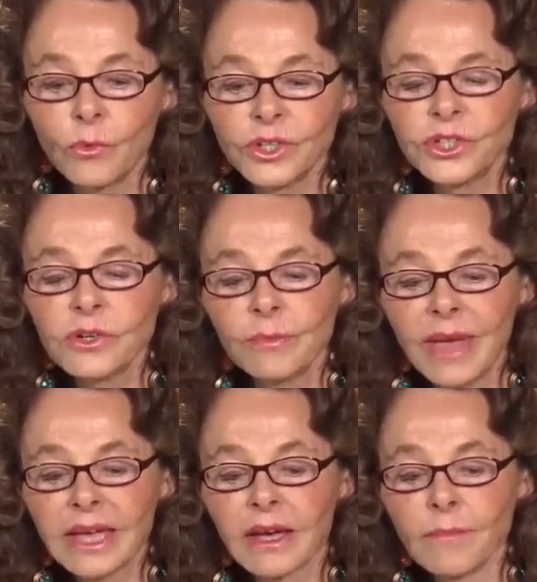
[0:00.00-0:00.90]
Would you
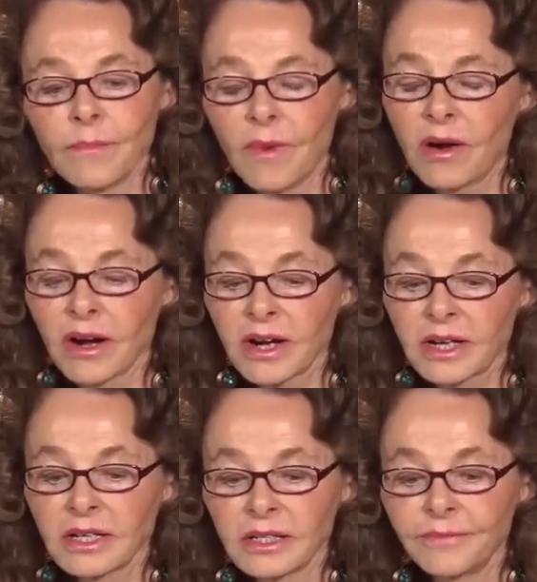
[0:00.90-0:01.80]
make a
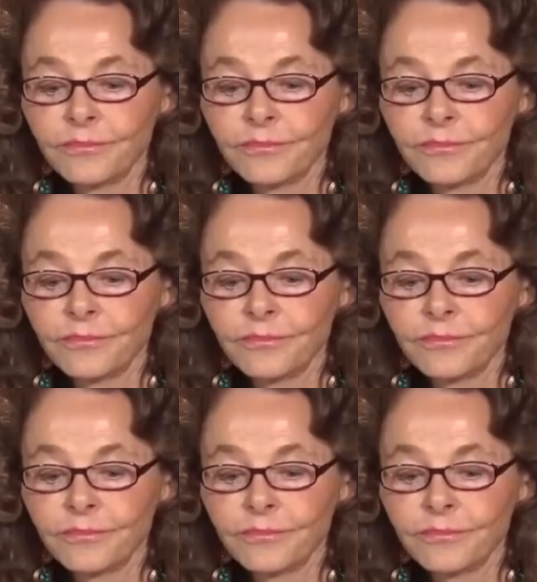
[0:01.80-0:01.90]
mark